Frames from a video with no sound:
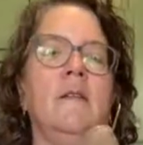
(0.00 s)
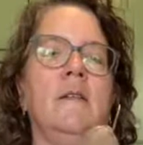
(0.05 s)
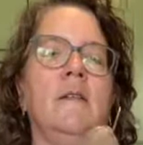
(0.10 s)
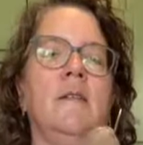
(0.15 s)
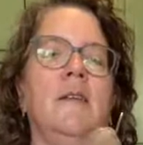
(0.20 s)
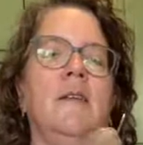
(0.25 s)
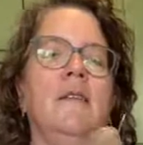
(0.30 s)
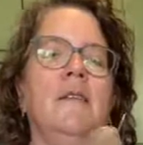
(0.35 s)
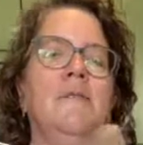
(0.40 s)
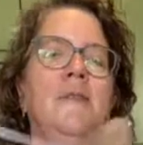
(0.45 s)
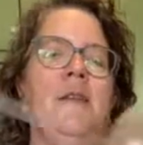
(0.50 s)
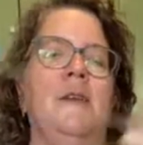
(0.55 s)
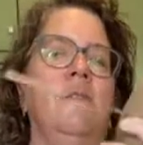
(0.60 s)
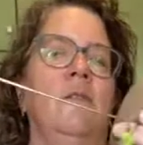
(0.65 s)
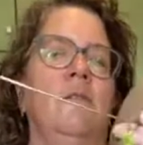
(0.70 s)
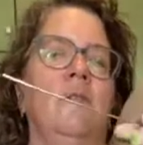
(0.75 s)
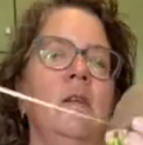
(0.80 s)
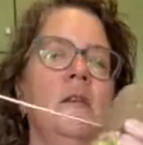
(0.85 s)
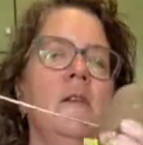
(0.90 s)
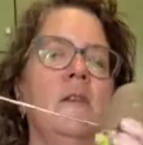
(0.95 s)
to come
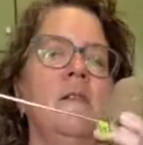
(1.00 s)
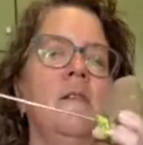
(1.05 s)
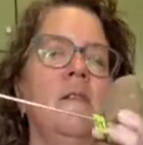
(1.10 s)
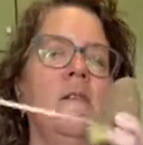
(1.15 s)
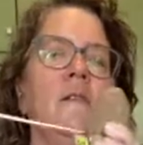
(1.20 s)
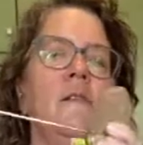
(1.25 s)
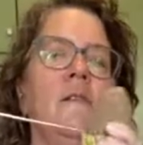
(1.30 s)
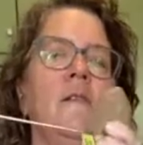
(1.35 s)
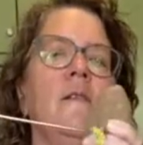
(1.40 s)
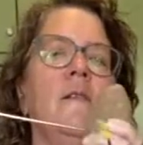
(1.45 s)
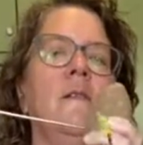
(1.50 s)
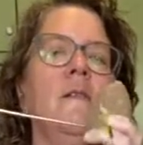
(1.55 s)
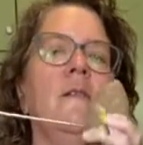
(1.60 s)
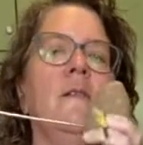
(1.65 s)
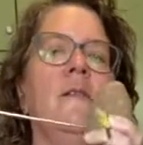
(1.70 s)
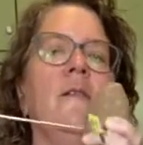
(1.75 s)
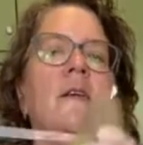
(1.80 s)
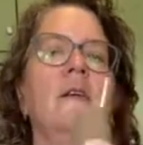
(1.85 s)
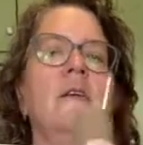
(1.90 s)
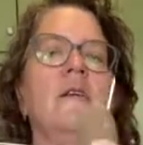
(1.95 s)
out
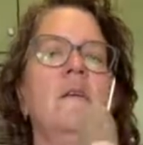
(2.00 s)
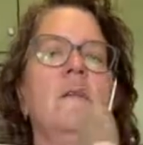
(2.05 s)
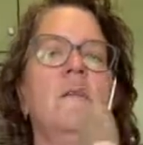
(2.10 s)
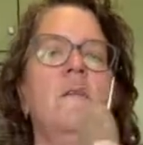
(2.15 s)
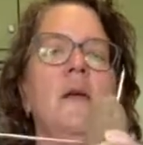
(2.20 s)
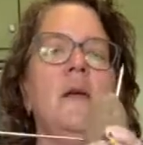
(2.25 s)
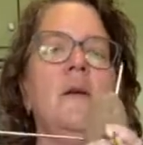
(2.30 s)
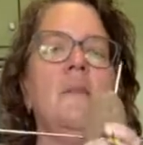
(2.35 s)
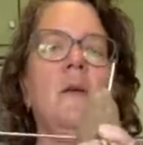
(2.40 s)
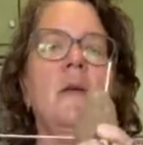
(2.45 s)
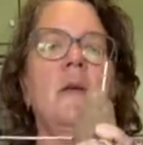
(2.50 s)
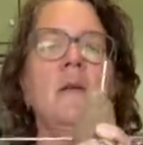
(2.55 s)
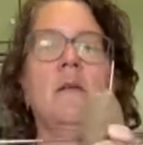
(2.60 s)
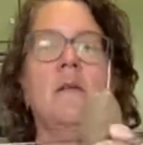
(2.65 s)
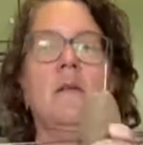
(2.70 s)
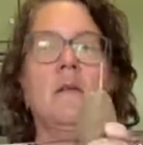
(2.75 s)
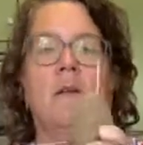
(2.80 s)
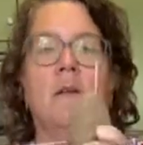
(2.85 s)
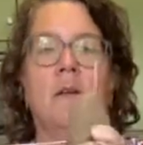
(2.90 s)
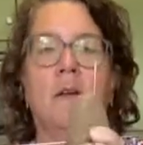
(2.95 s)
there maybe.
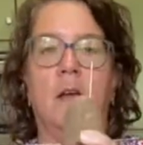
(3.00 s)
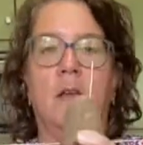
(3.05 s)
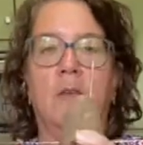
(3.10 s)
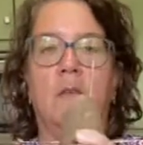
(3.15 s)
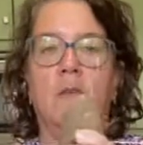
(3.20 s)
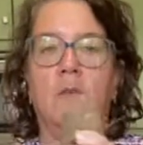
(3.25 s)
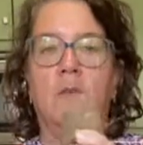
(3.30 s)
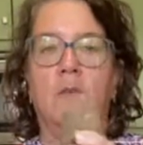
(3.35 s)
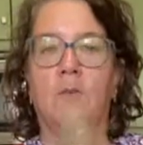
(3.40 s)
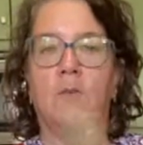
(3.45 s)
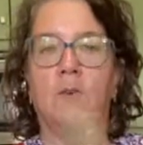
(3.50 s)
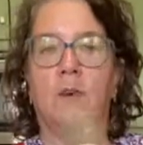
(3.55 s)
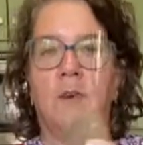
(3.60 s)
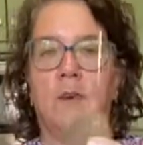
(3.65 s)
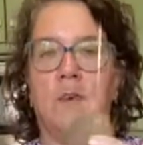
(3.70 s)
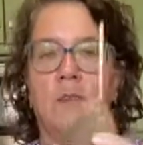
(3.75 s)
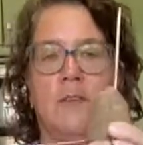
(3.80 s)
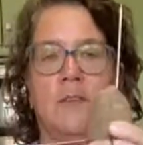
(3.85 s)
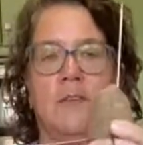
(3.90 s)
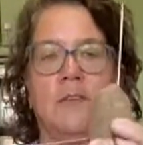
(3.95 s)
Okay, so sort
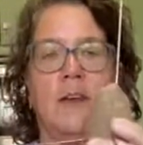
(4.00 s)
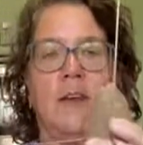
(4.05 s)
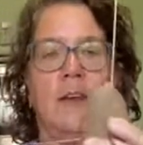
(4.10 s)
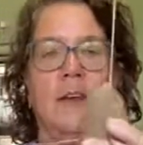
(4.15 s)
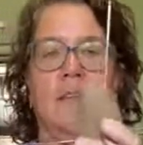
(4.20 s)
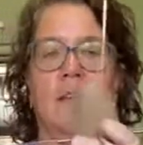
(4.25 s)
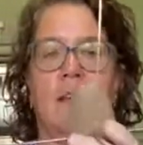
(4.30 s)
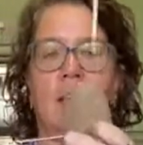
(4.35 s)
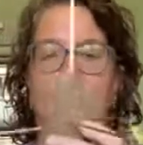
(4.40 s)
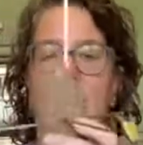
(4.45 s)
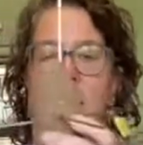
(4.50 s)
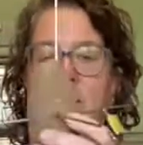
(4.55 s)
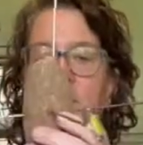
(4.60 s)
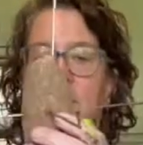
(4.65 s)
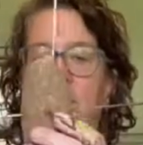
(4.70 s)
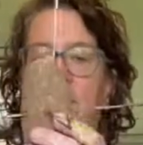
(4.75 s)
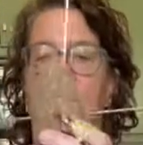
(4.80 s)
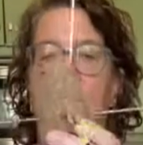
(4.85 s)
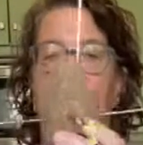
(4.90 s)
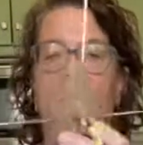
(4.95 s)
of, it's not exactly
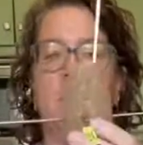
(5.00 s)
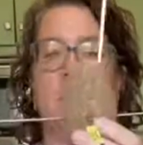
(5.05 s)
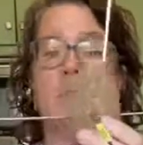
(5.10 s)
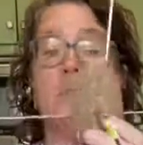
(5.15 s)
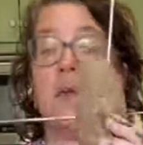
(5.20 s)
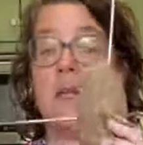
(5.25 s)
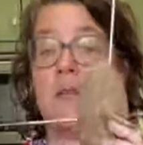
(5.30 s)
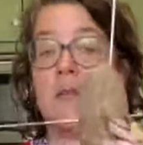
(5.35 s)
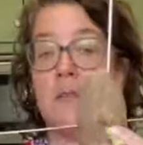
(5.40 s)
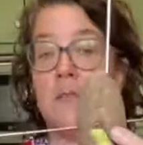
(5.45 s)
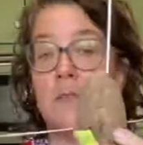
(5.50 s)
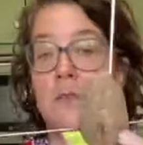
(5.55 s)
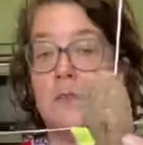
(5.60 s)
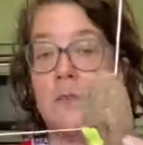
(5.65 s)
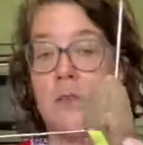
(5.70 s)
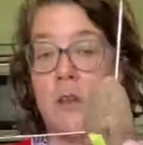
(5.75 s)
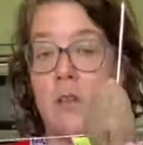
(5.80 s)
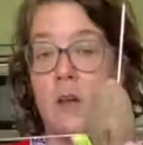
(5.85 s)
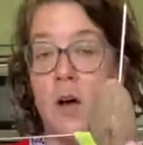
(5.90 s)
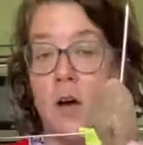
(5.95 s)
right on, but it's through
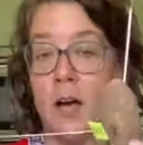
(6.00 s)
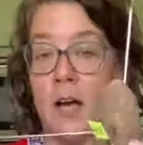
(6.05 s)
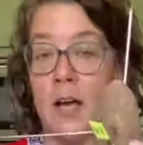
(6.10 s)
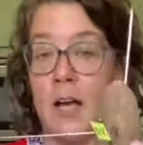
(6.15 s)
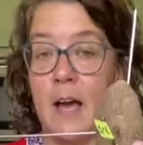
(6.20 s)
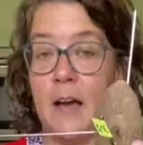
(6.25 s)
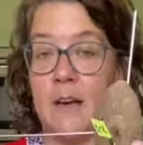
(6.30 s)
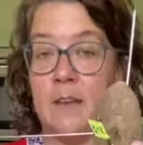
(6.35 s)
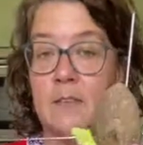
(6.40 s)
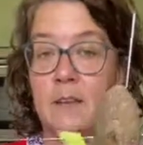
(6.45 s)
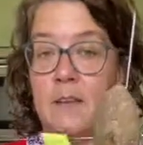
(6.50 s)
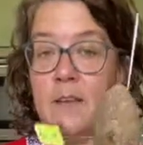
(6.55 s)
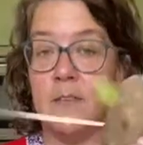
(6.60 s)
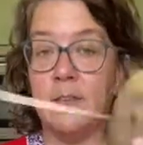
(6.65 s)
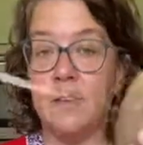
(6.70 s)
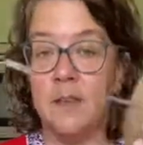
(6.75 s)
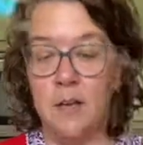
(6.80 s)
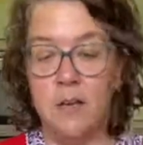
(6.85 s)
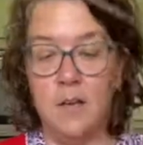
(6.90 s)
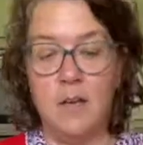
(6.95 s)
the long
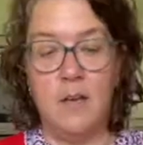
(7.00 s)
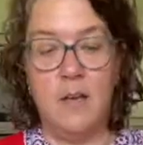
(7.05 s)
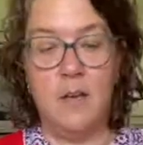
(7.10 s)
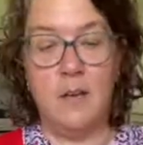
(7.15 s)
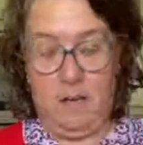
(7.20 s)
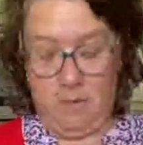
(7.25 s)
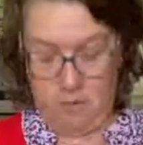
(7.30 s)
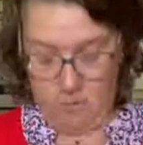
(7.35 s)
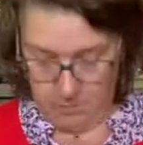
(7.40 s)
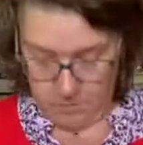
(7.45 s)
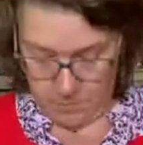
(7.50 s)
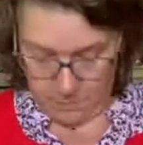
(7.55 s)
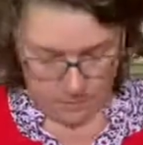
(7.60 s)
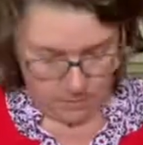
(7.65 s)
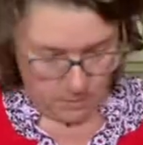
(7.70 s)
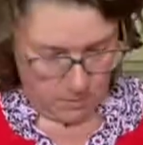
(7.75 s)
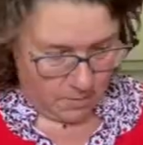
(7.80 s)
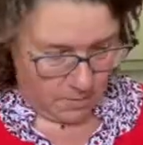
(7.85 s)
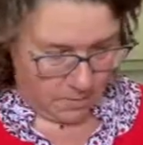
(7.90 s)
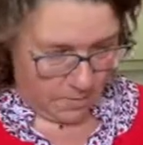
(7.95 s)
axis.
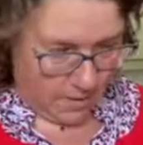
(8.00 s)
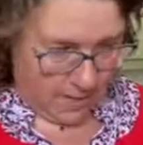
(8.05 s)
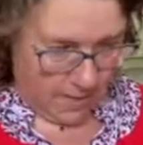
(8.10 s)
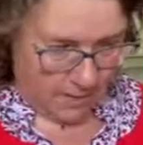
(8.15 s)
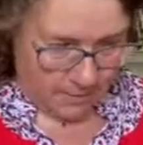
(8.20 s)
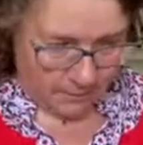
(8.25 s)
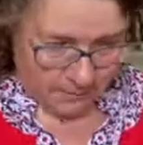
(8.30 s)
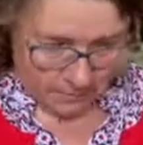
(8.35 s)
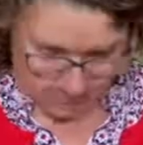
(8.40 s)
Oops, and that's